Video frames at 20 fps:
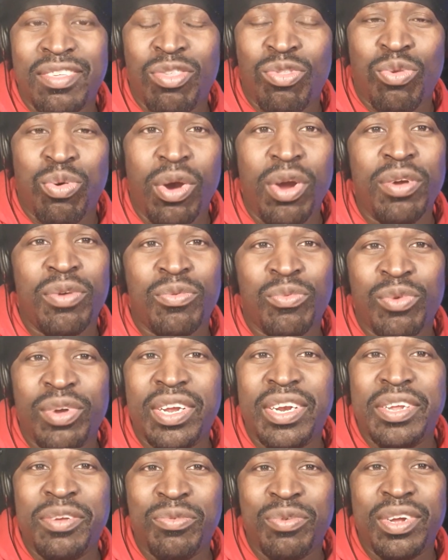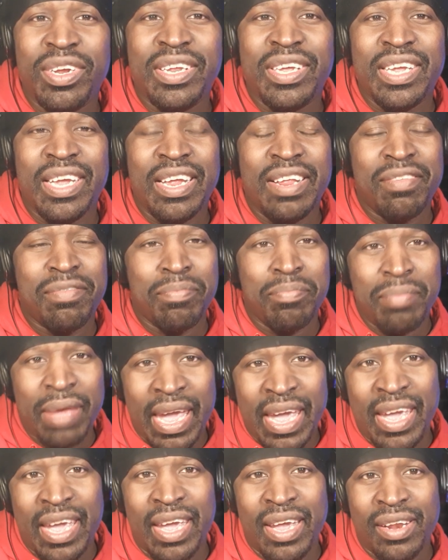Twork really, really is
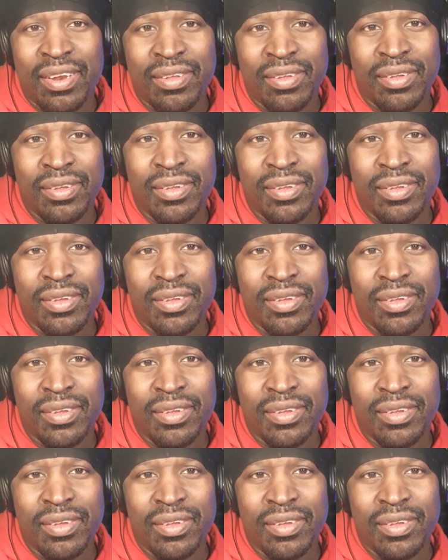mad.